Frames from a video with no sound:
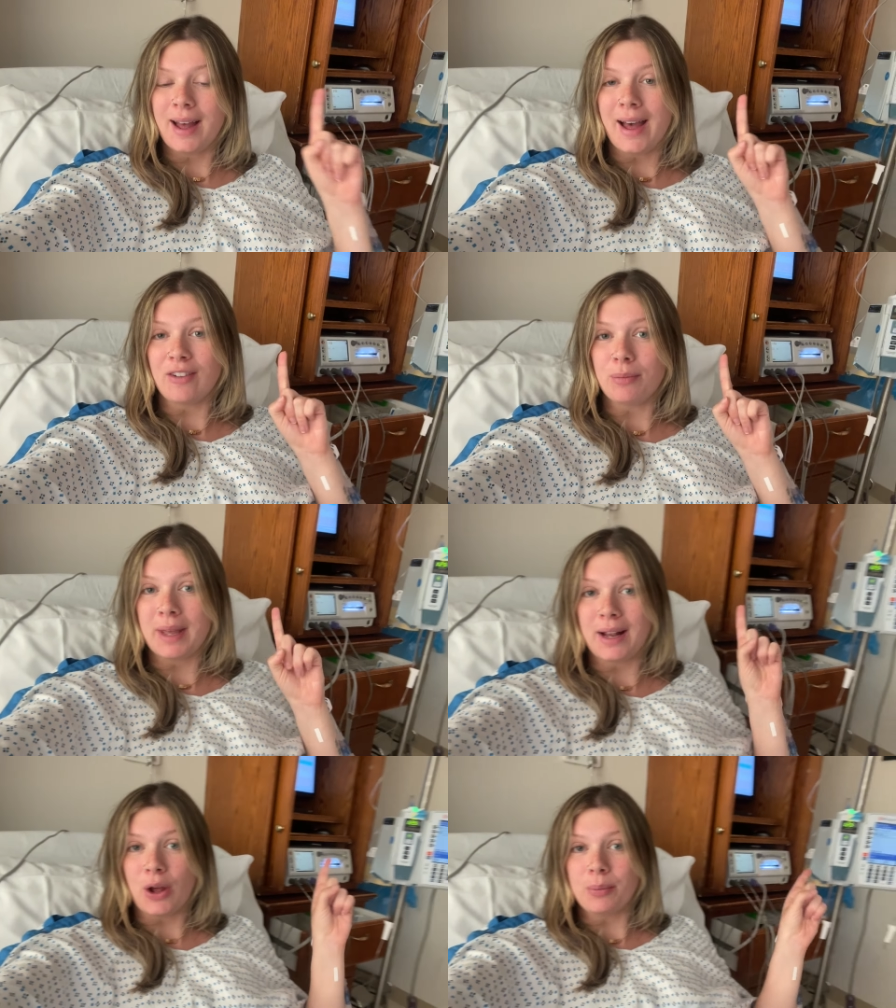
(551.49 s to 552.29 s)
I've
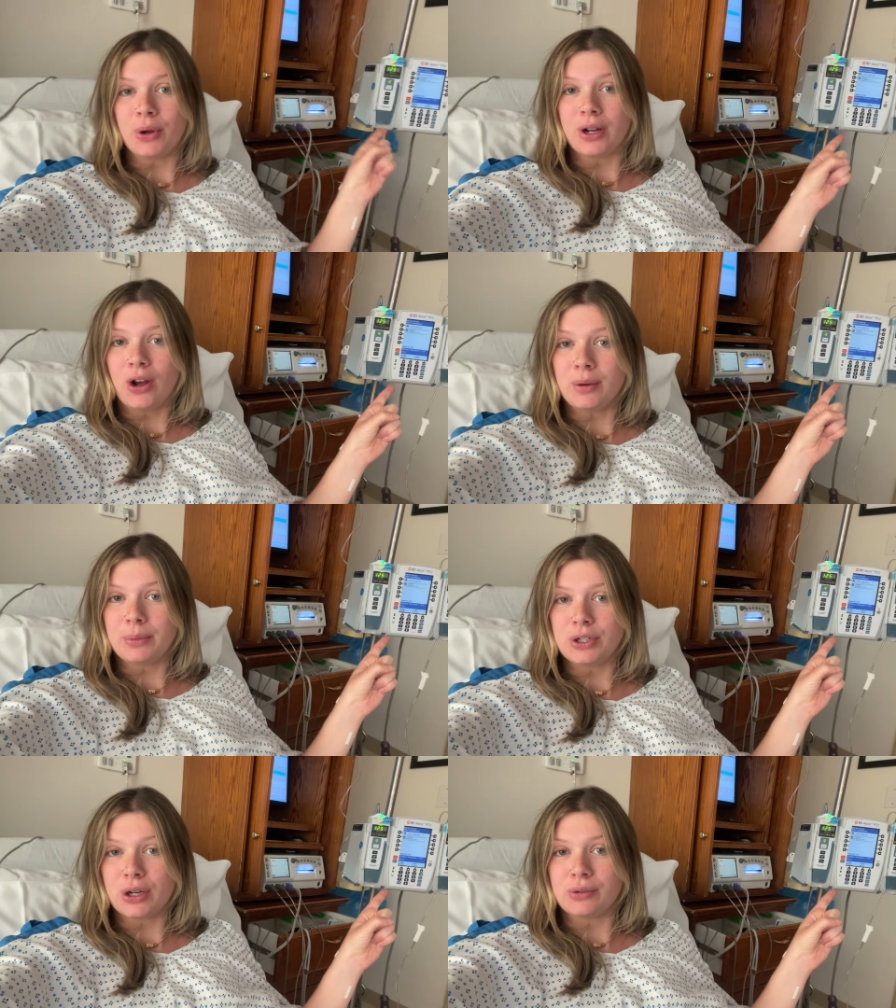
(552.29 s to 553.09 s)
been put on
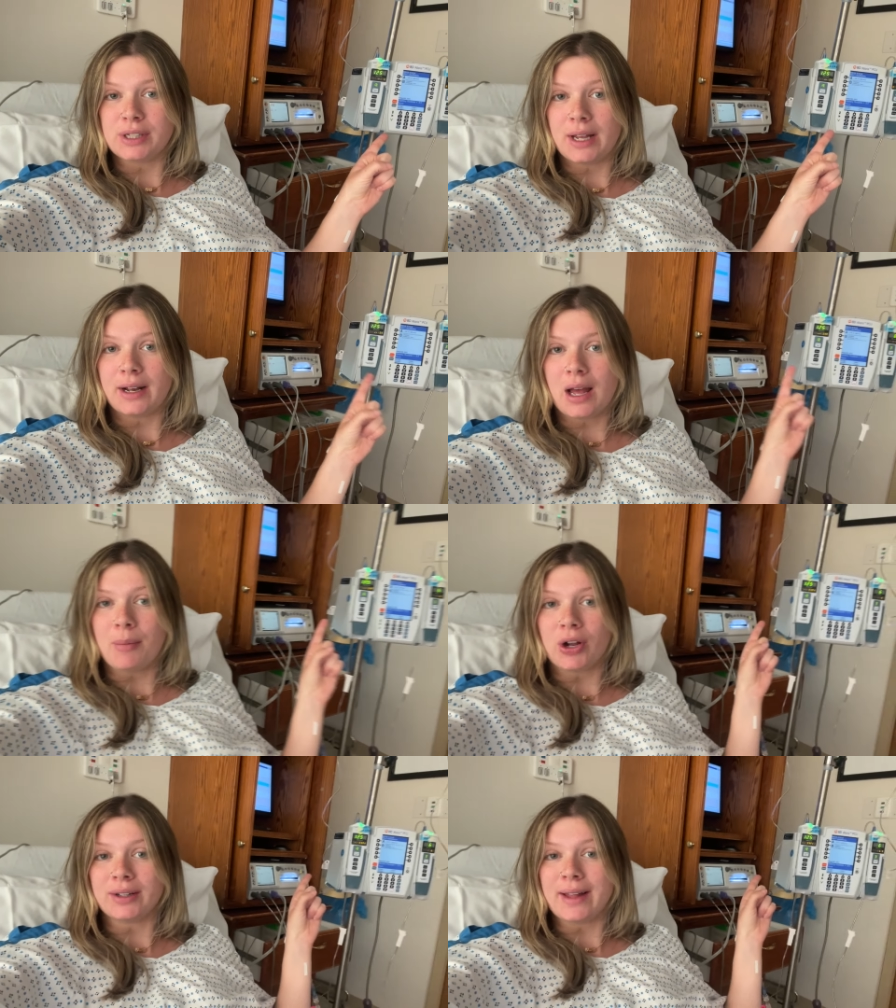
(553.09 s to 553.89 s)
Pitocin. I'm
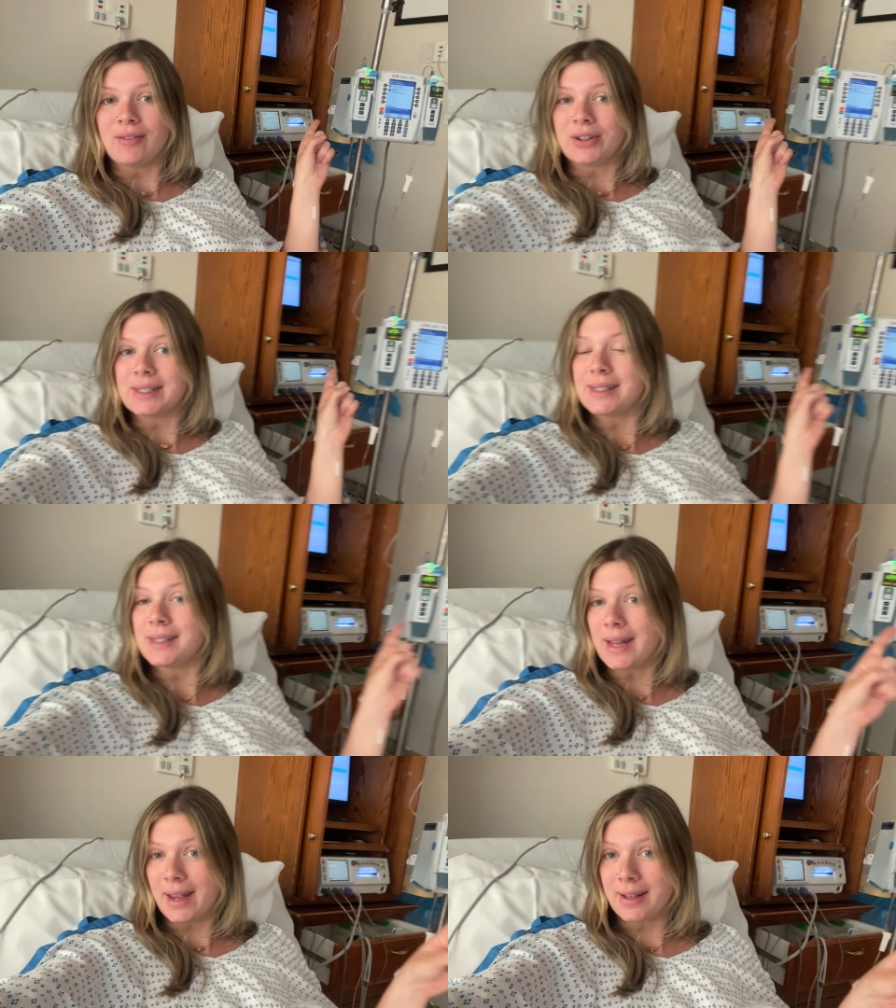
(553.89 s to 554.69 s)
on a level
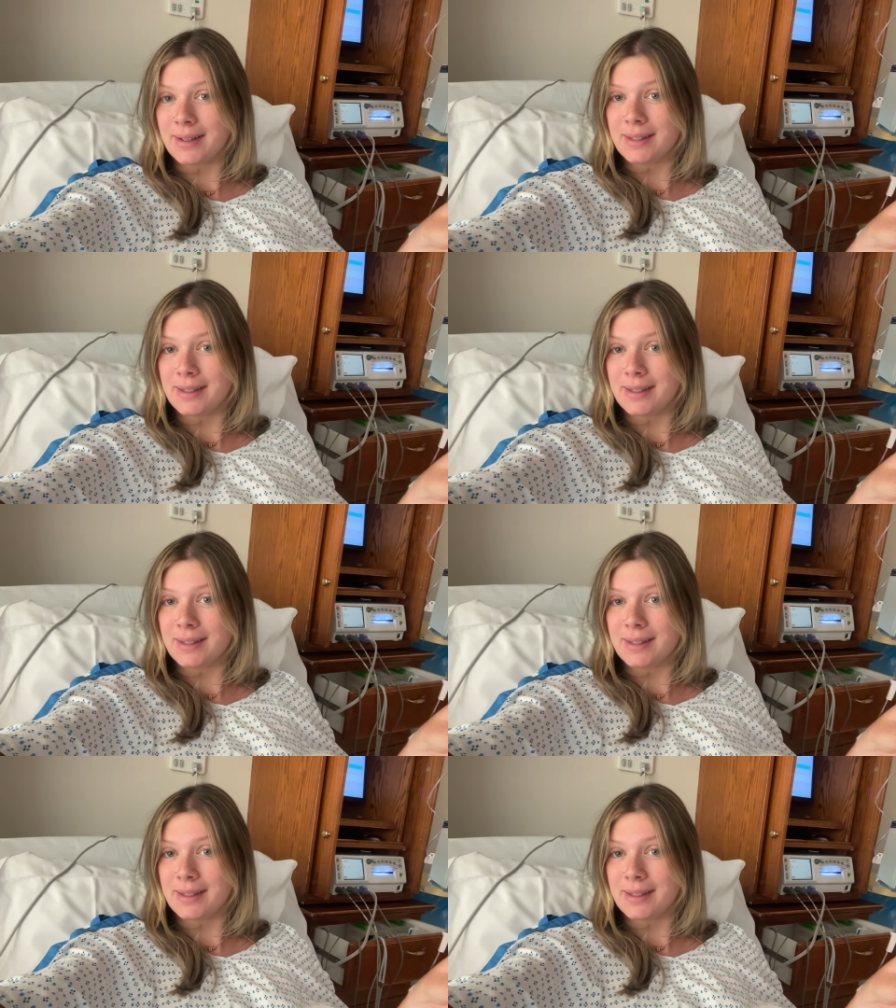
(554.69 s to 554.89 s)
6.